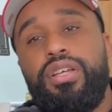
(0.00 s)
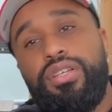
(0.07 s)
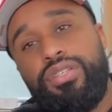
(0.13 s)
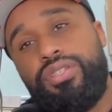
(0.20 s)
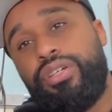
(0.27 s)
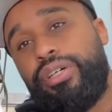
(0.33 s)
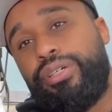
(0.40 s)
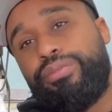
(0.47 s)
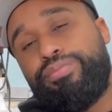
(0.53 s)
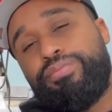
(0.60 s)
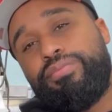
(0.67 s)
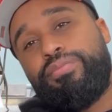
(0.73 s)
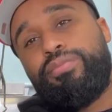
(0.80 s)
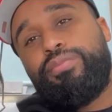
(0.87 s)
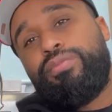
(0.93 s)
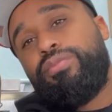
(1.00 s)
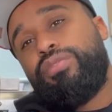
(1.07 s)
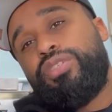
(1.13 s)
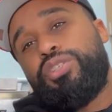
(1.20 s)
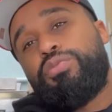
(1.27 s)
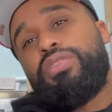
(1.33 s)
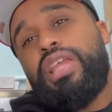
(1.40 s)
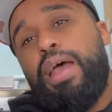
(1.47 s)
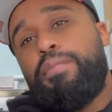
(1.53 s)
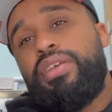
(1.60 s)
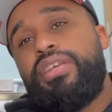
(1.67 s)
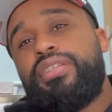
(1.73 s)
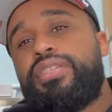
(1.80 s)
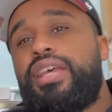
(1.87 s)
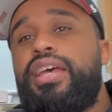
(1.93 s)
So just with that
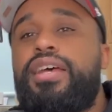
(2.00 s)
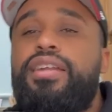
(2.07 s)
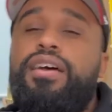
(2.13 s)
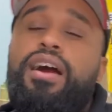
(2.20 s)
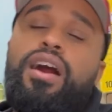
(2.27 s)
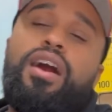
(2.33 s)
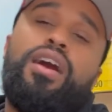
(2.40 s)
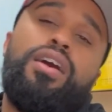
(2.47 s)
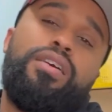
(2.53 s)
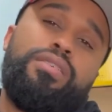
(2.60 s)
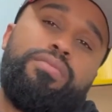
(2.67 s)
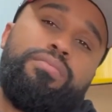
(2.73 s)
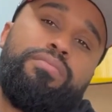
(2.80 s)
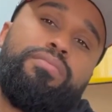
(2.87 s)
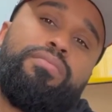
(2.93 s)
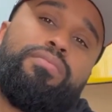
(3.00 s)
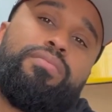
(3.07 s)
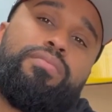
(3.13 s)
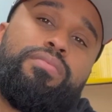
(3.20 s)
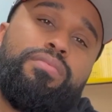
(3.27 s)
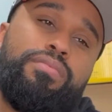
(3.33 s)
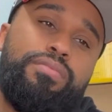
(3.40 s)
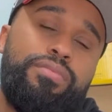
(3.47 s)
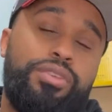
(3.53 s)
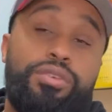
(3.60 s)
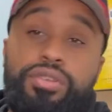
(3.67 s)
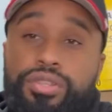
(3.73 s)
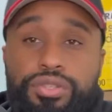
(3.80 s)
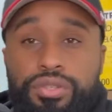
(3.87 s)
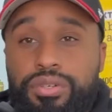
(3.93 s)
being said,
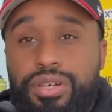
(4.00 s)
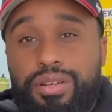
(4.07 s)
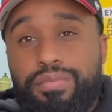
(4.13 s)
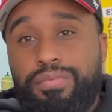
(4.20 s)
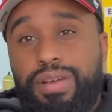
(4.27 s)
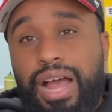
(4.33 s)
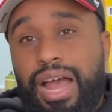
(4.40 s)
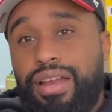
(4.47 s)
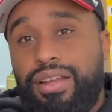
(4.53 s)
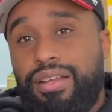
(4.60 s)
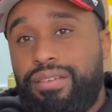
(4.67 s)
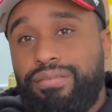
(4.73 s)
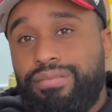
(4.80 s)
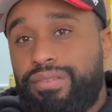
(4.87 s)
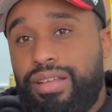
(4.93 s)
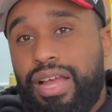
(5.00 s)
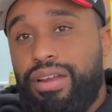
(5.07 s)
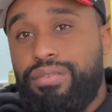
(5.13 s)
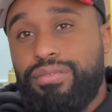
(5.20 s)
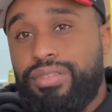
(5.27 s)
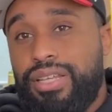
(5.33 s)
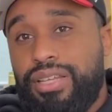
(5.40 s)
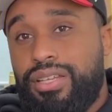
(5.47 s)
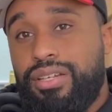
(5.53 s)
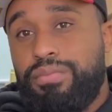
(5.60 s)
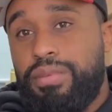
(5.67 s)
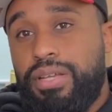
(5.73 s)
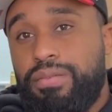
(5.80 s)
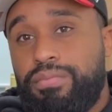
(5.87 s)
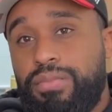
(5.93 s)
you could do it. I don't think
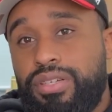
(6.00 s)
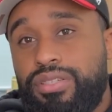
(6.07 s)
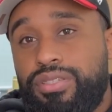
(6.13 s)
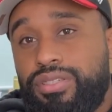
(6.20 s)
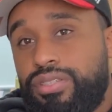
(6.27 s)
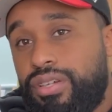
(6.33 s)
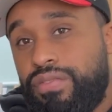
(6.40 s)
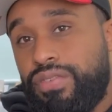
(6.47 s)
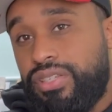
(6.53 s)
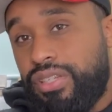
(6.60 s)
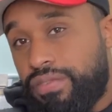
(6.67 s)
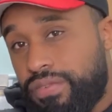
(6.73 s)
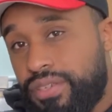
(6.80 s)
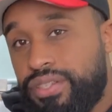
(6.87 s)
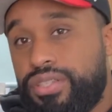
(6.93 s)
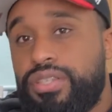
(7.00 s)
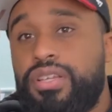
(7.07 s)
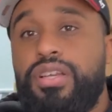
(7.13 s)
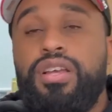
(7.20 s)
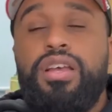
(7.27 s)
it'll make much of a difference.